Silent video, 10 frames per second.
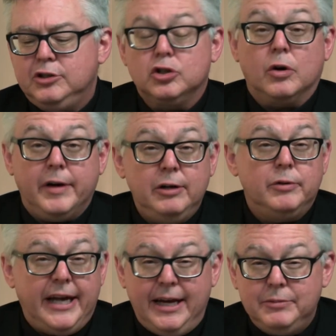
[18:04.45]
jury who
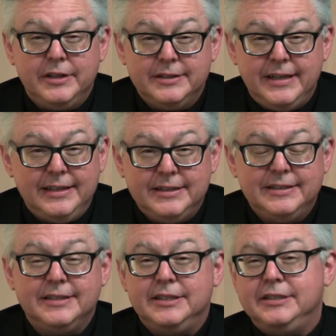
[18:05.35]
came to the
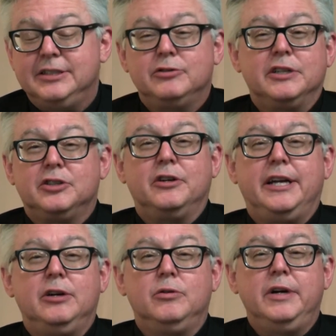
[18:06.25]
sentence, the district
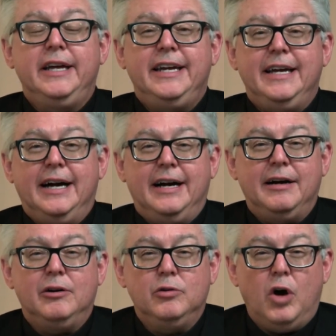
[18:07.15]
attorney who
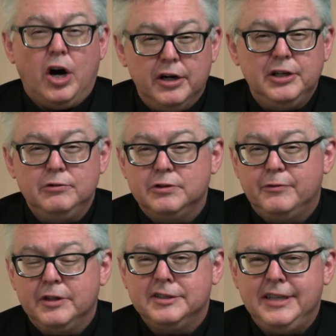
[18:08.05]
argues
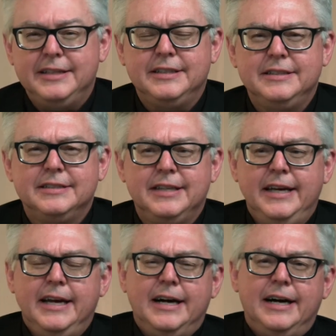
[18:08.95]
for the sentence,
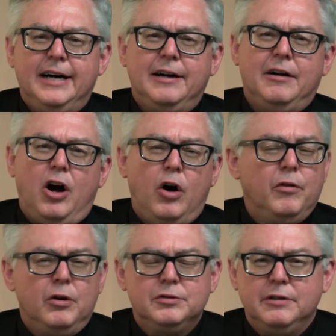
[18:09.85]
all those